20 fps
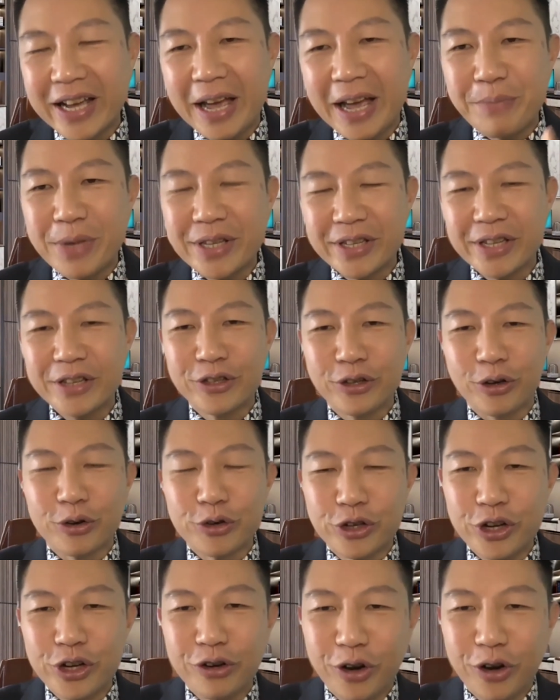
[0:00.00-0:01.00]
and Mrs.
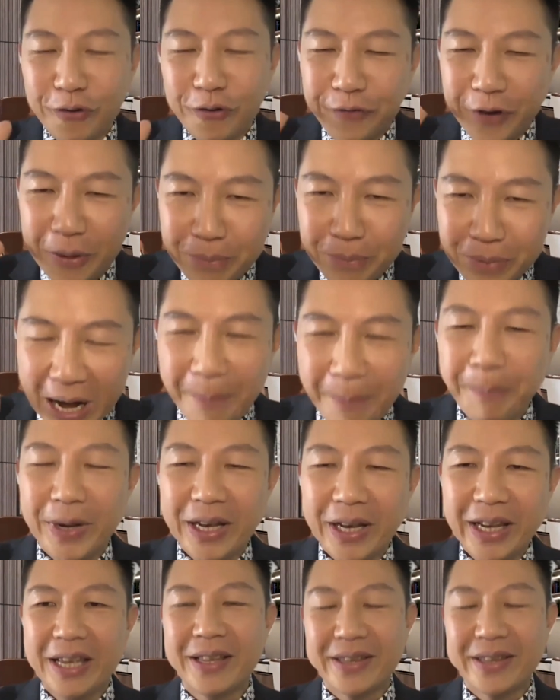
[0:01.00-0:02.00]
Ohshiro, from
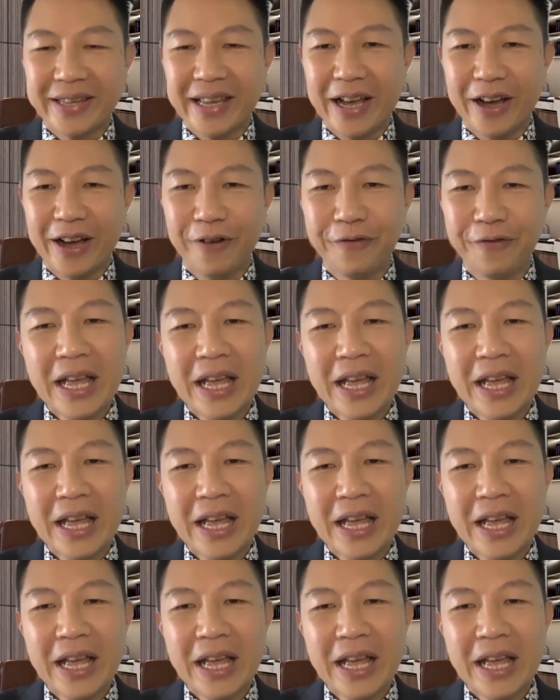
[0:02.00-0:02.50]
company itself,